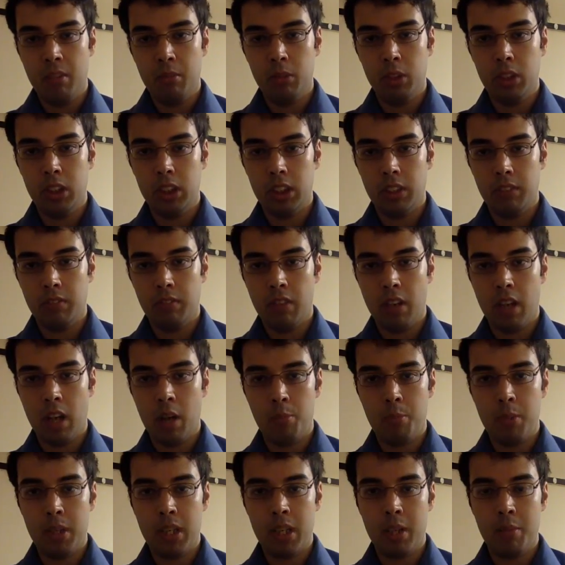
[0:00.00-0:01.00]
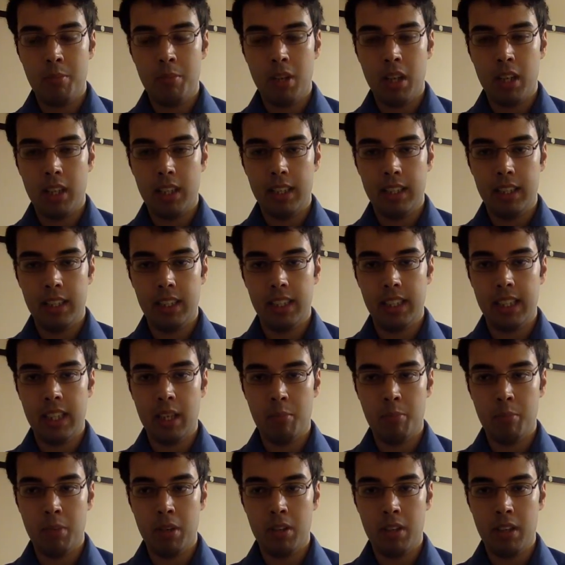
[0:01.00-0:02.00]
which is a far bigger market than
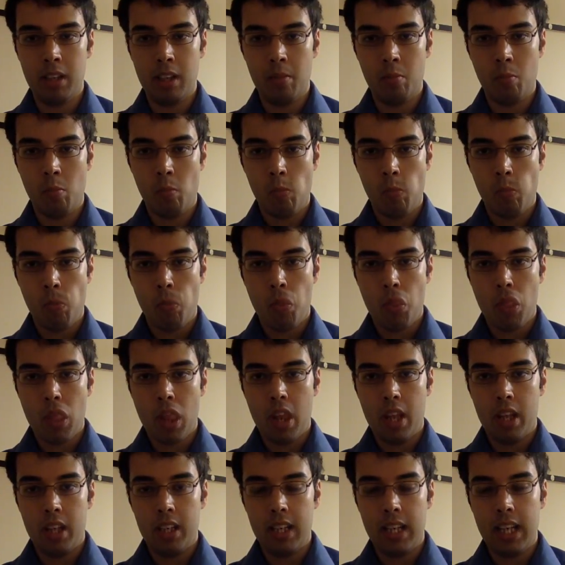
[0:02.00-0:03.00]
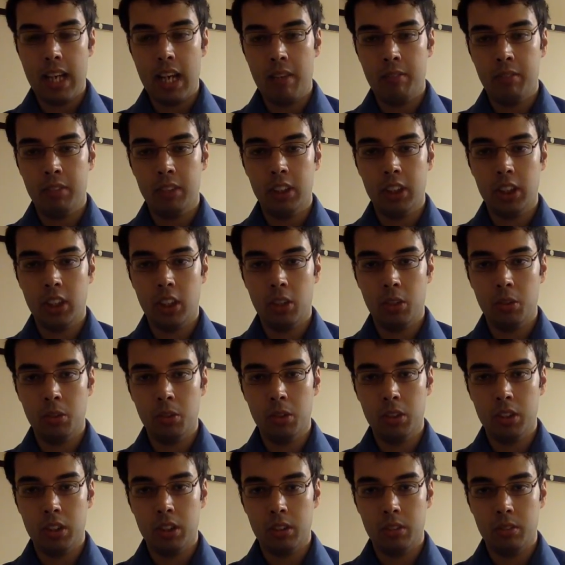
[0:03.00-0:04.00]
Cambodia, and they haven't
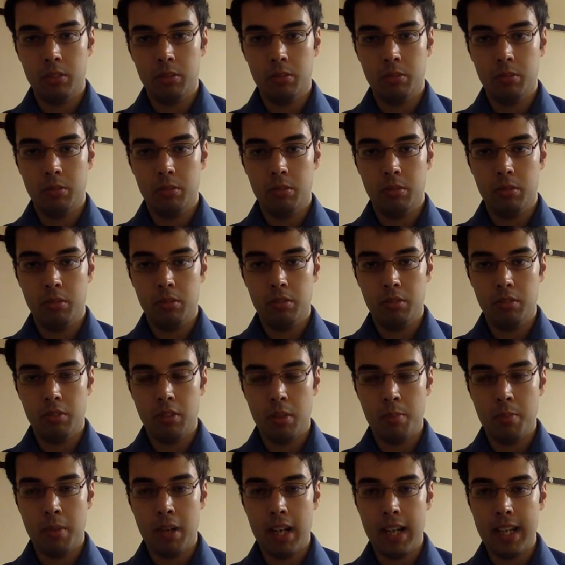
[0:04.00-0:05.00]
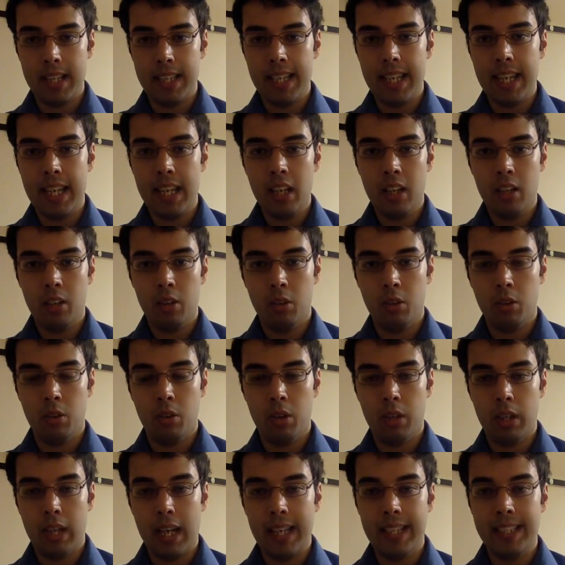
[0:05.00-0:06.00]
sold for about a year
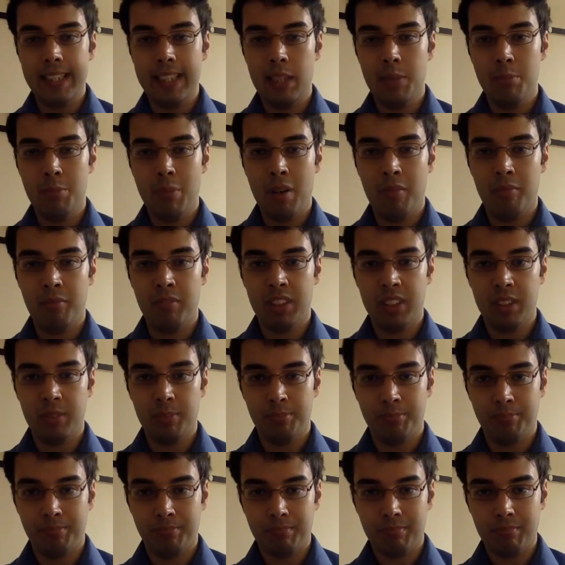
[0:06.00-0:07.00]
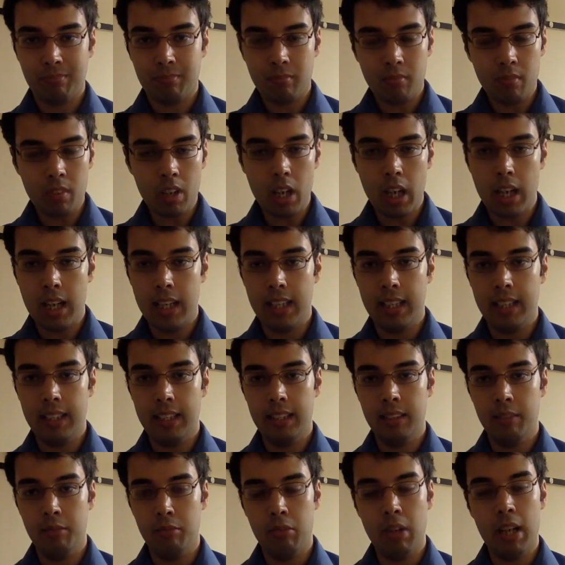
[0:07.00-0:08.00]
or 18 months. And
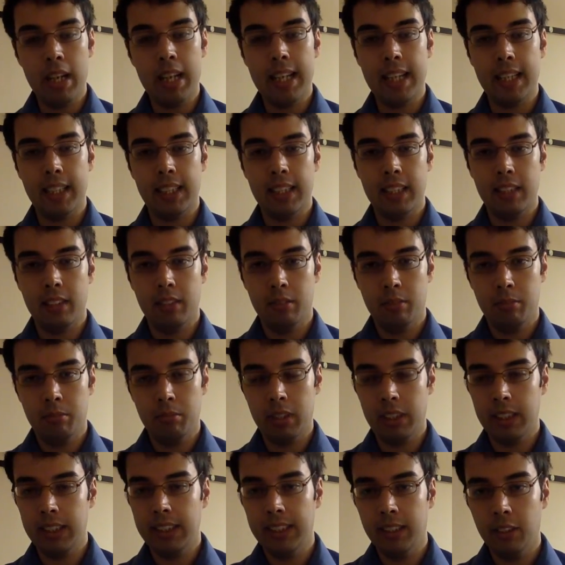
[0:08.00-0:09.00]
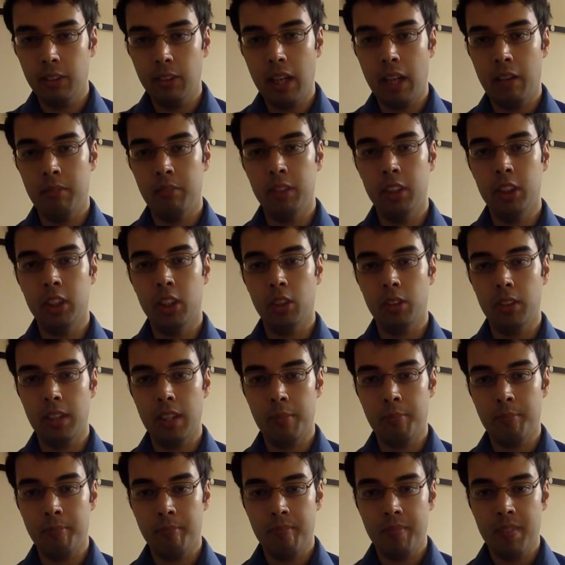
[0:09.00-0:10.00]
running, they still haven't sold it.